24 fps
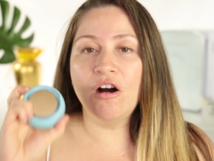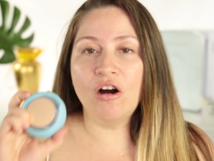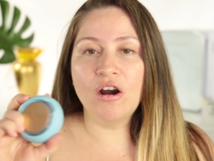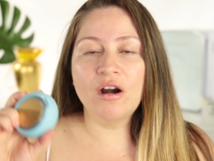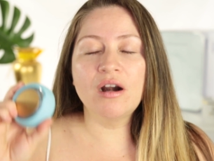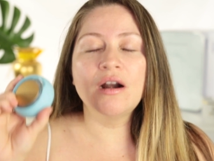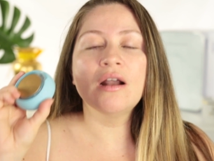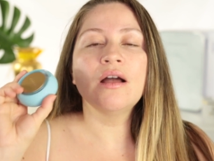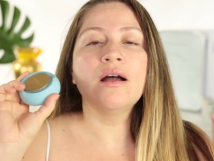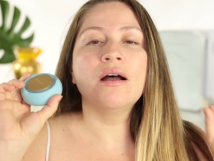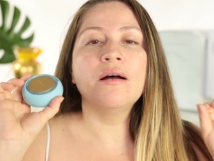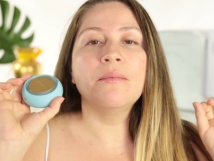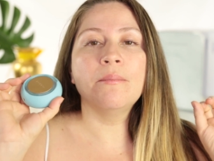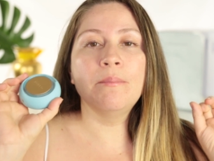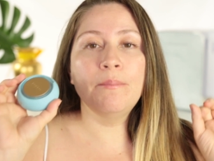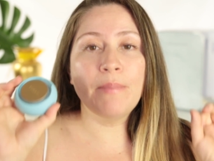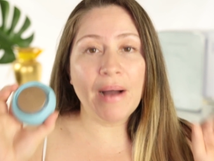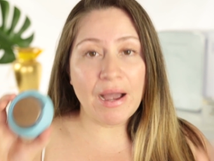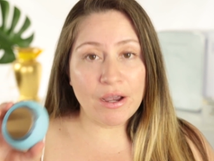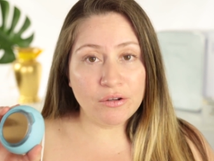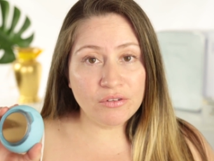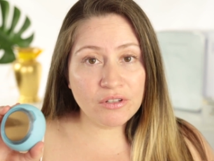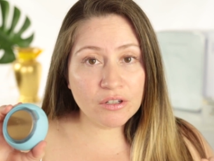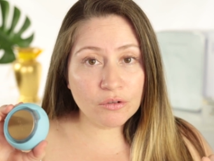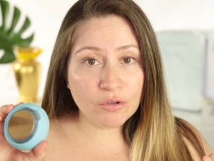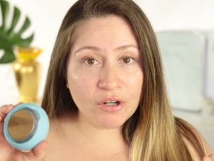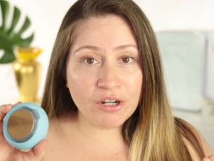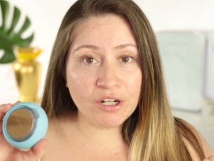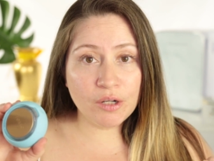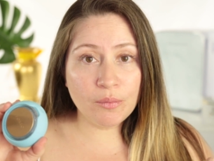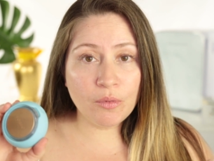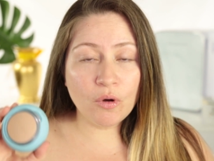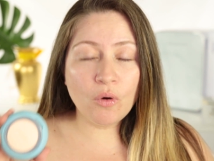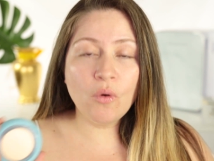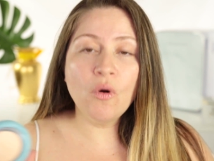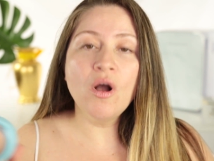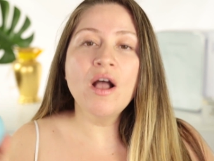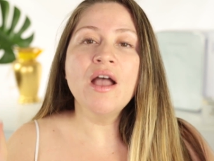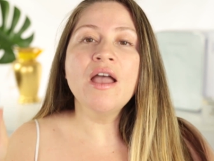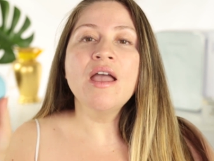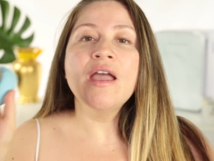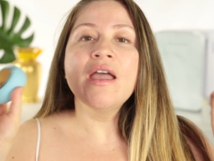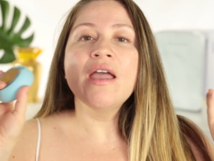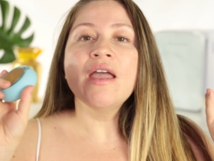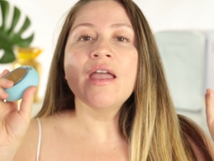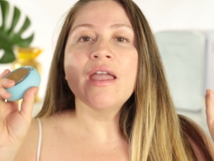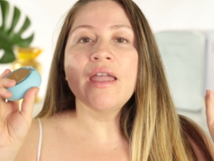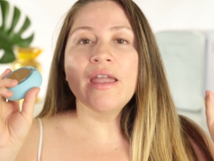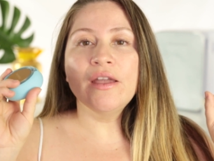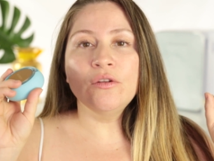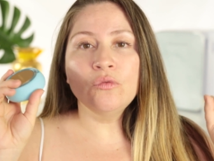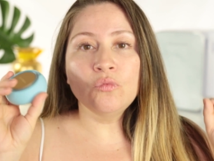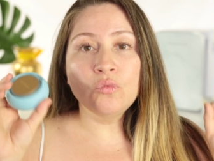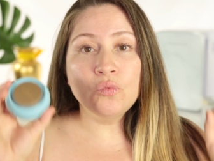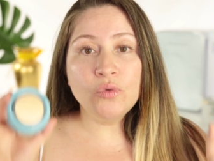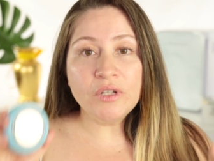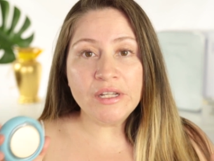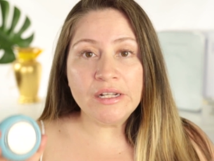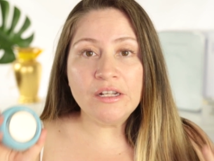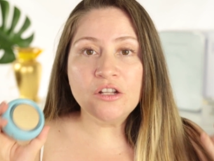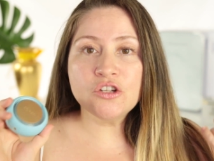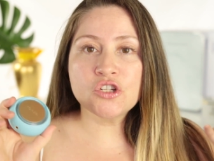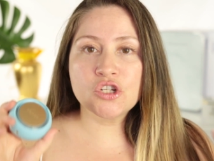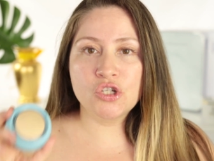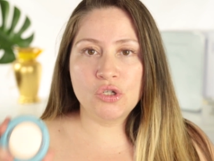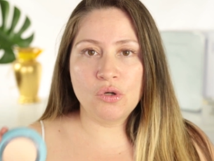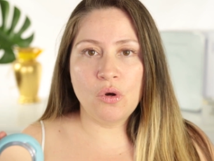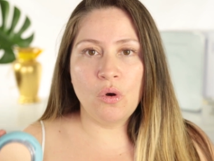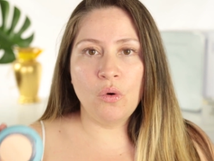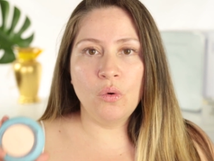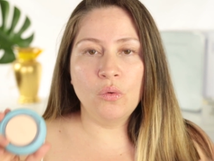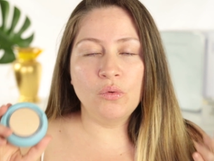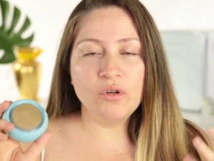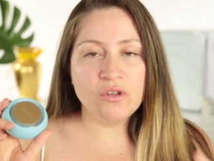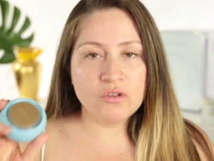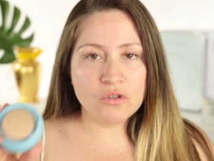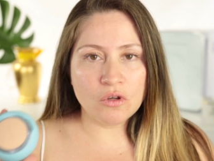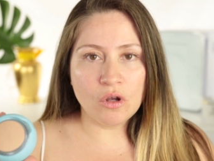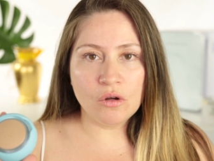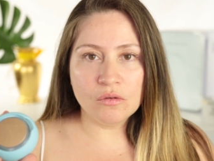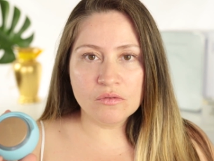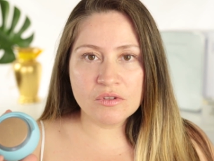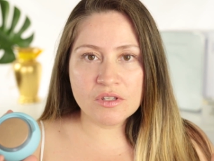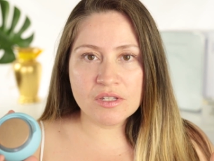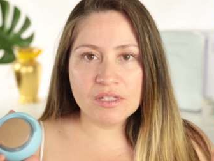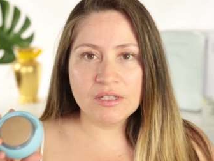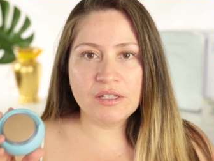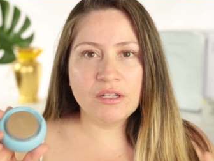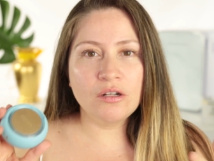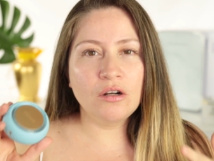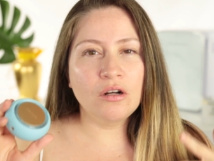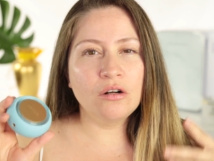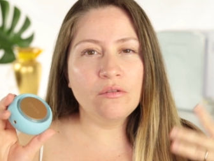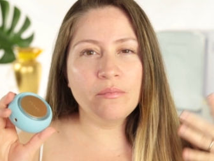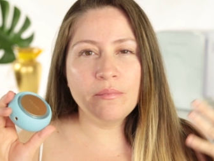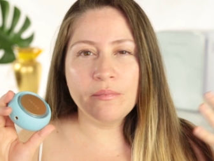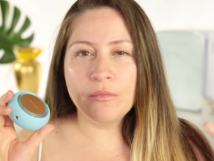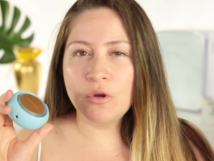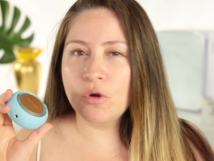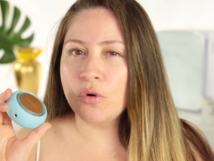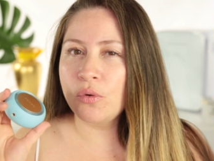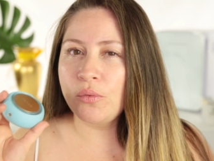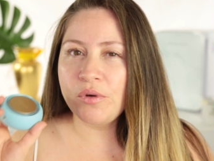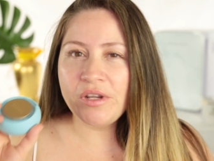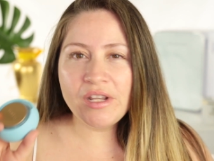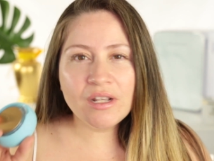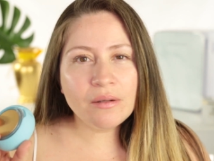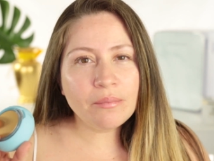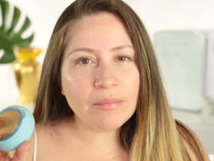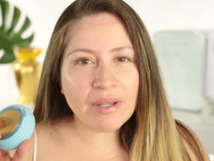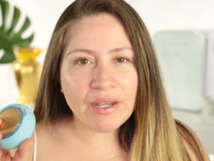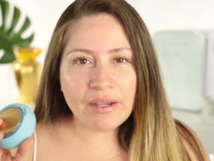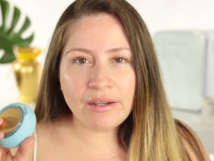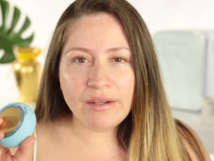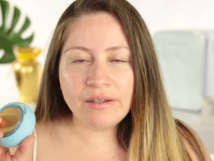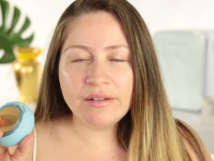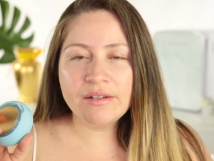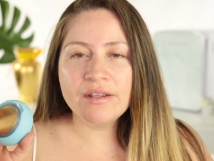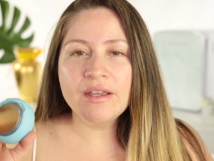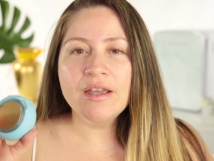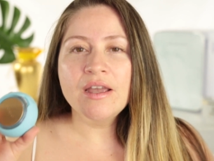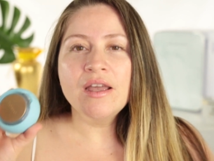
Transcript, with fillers: are biodegradable and really show results. They're Korean made.